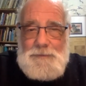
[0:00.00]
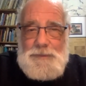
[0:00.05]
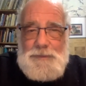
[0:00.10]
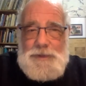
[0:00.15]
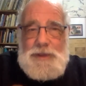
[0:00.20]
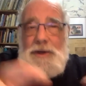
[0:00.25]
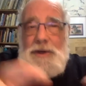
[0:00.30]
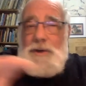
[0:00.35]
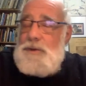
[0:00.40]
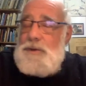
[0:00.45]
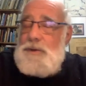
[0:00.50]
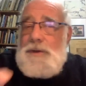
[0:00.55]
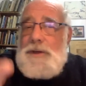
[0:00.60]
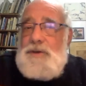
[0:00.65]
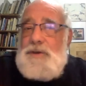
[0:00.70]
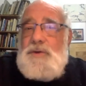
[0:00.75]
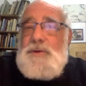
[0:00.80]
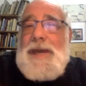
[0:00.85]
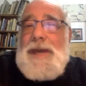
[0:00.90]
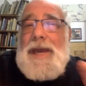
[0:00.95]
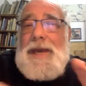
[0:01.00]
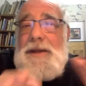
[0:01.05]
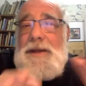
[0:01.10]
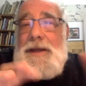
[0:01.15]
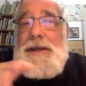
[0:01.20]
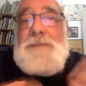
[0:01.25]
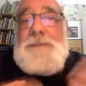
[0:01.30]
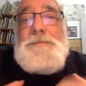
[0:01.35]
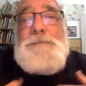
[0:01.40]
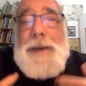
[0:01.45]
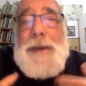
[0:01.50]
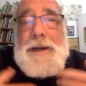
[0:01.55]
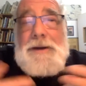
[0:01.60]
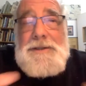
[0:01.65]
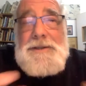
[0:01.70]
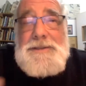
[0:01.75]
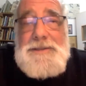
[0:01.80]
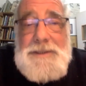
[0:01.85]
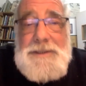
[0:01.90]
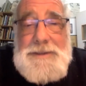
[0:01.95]
You know, you can't. It
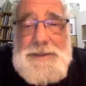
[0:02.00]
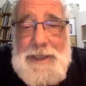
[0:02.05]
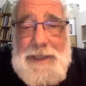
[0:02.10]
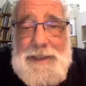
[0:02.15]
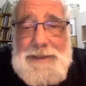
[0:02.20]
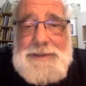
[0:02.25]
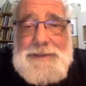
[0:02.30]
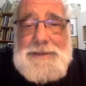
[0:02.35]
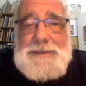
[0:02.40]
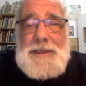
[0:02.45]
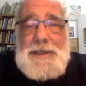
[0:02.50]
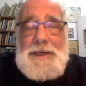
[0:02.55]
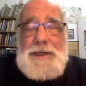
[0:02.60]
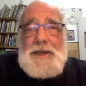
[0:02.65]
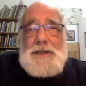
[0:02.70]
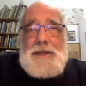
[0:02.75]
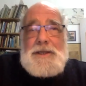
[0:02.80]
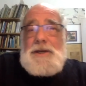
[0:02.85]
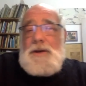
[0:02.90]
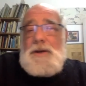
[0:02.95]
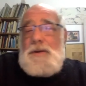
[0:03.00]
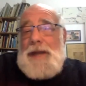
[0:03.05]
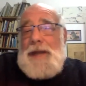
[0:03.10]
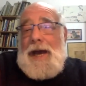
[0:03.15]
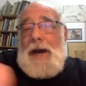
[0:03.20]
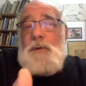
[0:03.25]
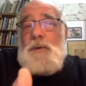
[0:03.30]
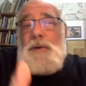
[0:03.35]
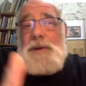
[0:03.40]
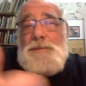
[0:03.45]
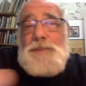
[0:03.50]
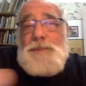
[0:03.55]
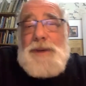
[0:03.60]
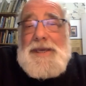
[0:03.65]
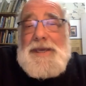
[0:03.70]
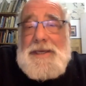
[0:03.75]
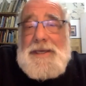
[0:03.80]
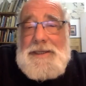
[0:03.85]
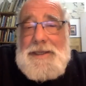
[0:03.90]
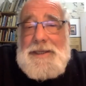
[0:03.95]
embarrasses us. You know, now when
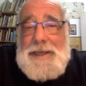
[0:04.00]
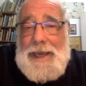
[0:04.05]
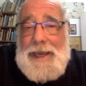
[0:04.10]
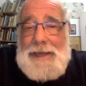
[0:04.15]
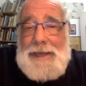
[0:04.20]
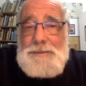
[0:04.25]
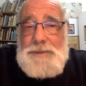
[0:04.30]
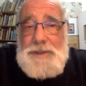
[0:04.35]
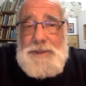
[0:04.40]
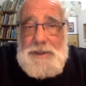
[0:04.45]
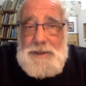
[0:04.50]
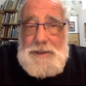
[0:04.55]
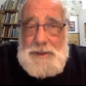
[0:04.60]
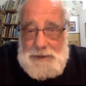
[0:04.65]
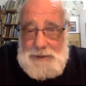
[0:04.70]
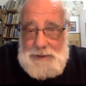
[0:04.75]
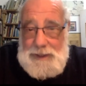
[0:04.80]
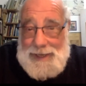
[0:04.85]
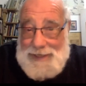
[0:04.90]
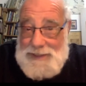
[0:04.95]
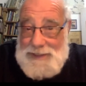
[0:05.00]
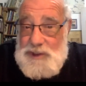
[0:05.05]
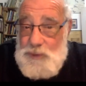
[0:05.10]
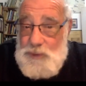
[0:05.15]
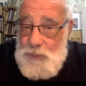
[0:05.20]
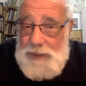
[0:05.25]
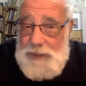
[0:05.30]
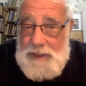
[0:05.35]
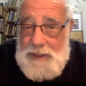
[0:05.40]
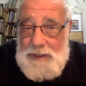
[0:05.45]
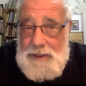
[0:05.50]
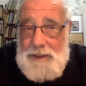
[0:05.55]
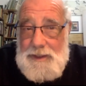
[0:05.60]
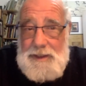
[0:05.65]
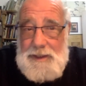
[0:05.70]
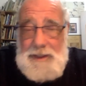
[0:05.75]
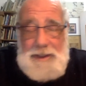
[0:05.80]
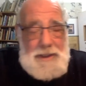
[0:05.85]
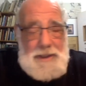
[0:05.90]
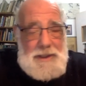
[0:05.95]
Blinken came to last week
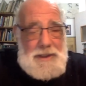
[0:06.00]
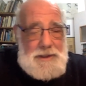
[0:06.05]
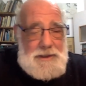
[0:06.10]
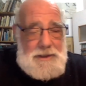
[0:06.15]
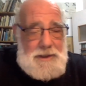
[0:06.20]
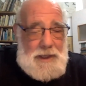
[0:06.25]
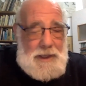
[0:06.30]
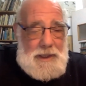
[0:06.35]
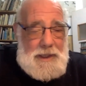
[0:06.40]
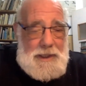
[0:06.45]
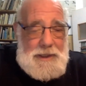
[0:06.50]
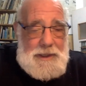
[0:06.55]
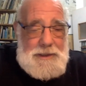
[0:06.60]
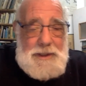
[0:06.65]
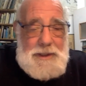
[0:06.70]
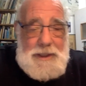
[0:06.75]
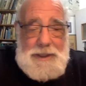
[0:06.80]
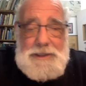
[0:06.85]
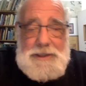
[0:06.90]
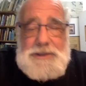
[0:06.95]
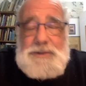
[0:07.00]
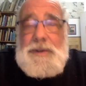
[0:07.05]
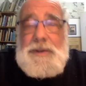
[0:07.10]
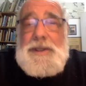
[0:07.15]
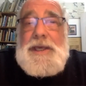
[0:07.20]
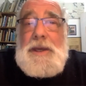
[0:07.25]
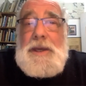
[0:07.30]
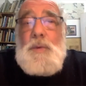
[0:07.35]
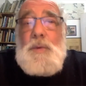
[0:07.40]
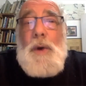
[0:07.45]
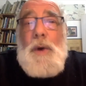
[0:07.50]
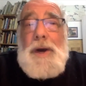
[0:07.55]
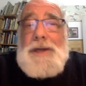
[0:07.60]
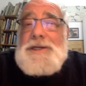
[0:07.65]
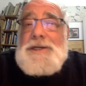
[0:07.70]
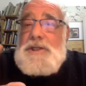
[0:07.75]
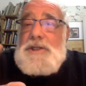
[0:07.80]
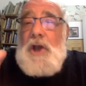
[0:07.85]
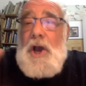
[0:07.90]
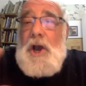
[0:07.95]
to Israel, he wanted
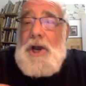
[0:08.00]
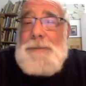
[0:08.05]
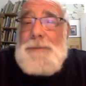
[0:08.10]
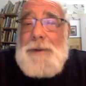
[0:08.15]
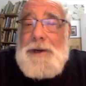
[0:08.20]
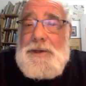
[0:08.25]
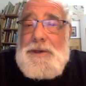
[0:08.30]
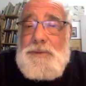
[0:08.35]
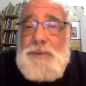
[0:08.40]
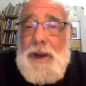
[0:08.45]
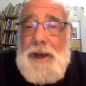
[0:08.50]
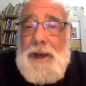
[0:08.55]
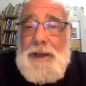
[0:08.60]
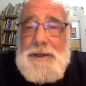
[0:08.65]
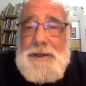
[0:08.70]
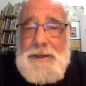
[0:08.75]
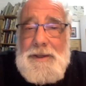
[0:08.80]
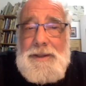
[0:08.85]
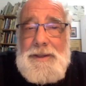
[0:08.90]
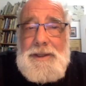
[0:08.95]
to talk about Iran,